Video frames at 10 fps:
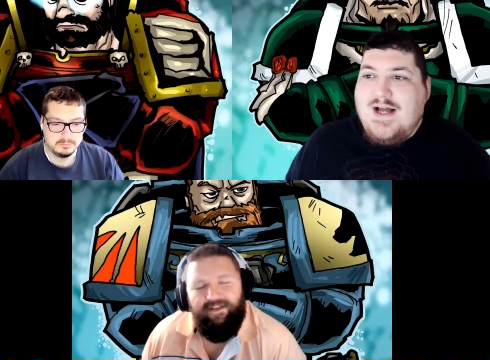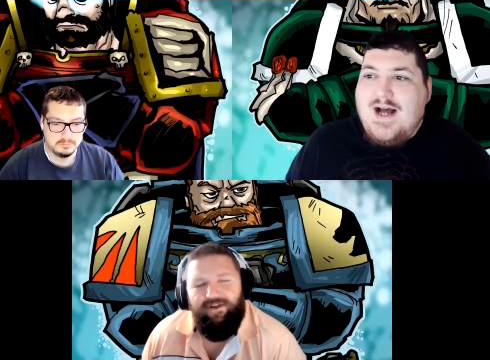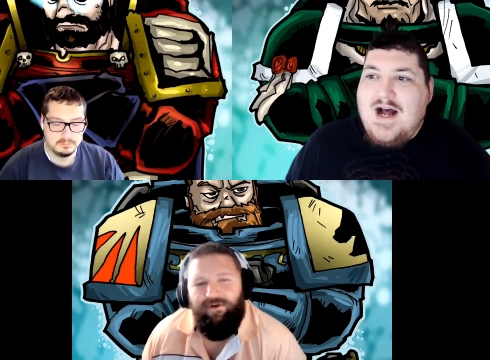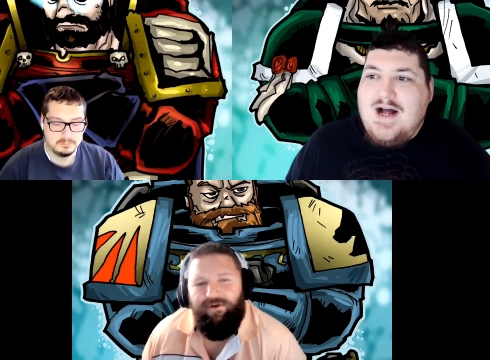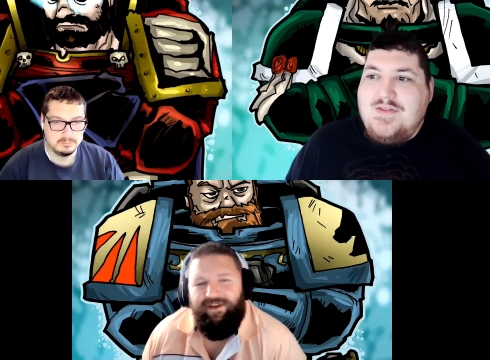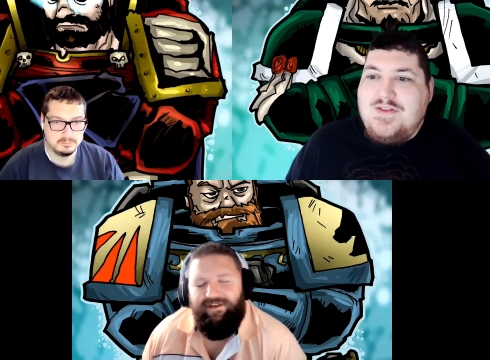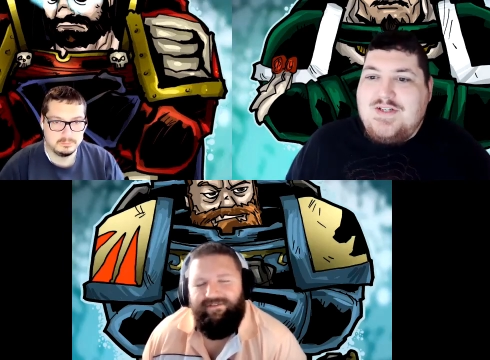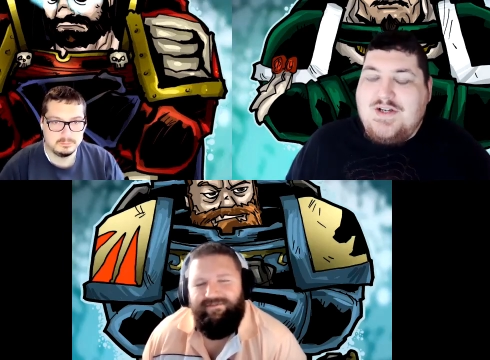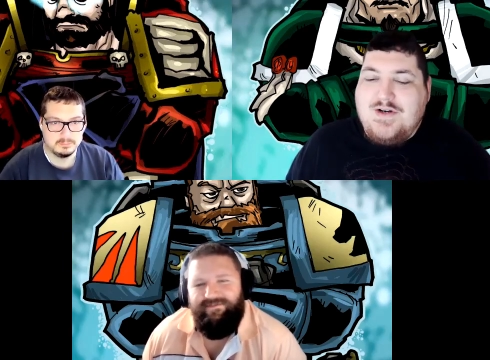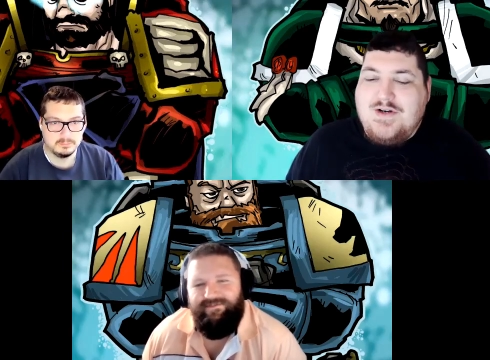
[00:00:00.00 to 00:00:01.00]
Speaker 1: Uh, the
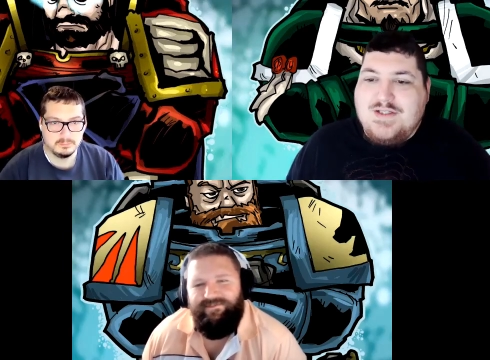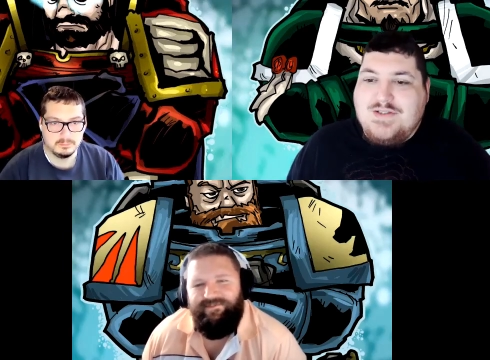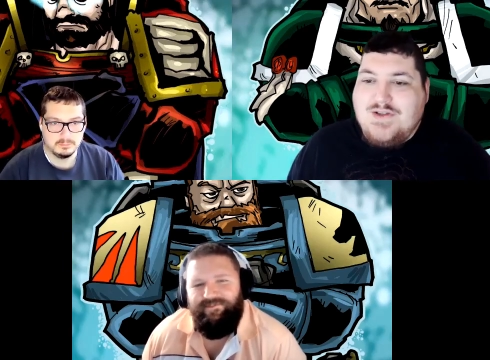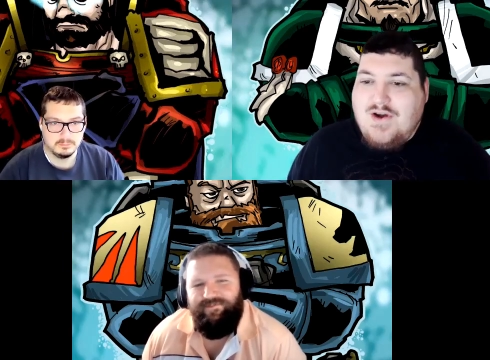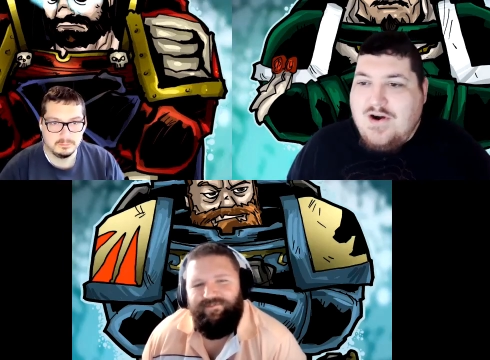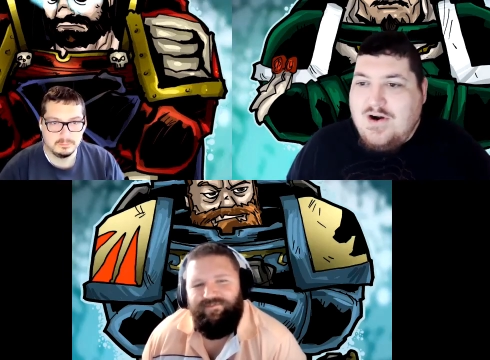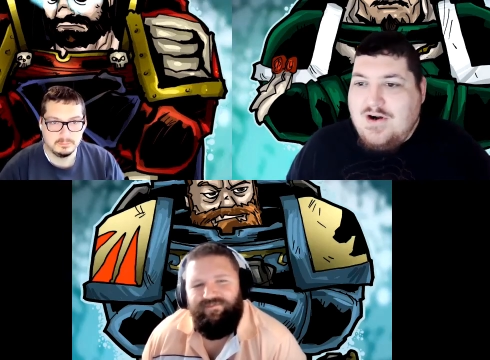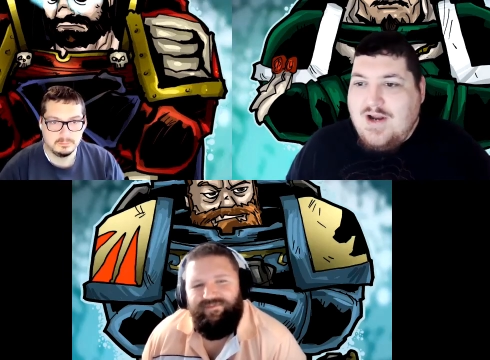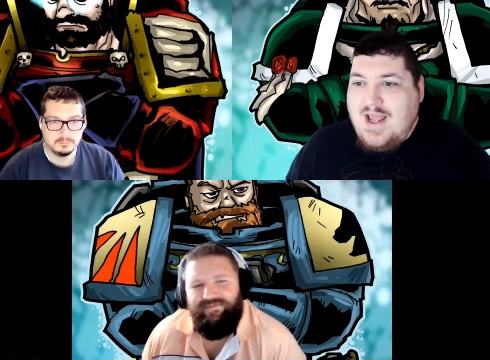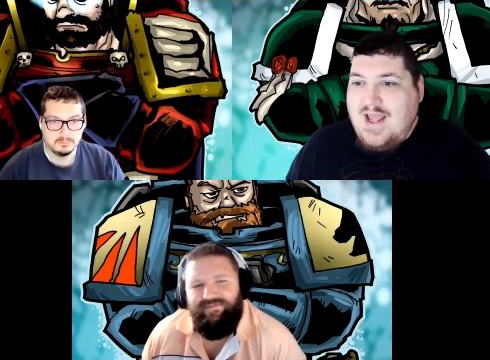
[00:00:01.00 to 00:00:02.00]
Tyranids
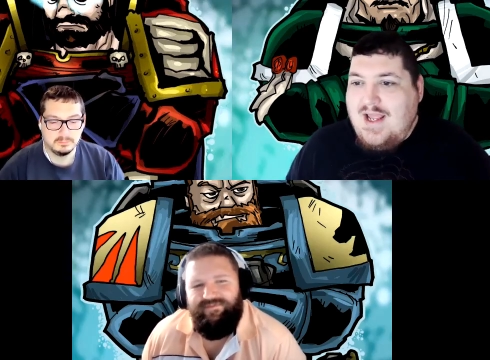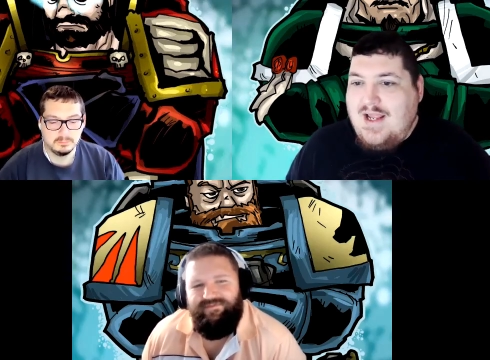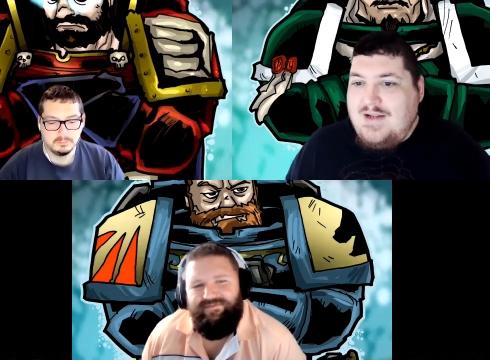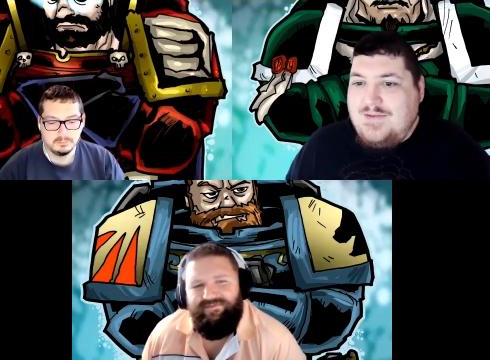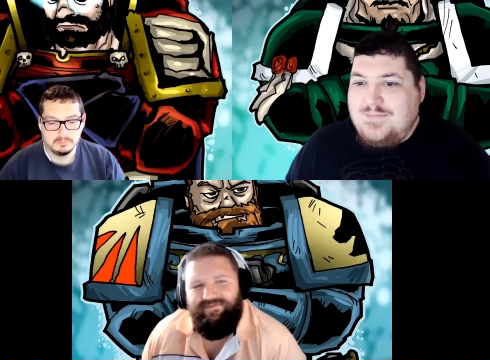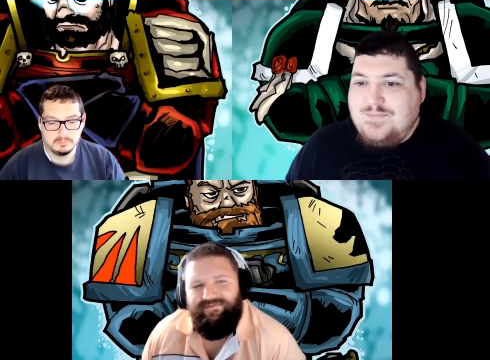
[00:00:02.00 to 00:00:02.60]
are a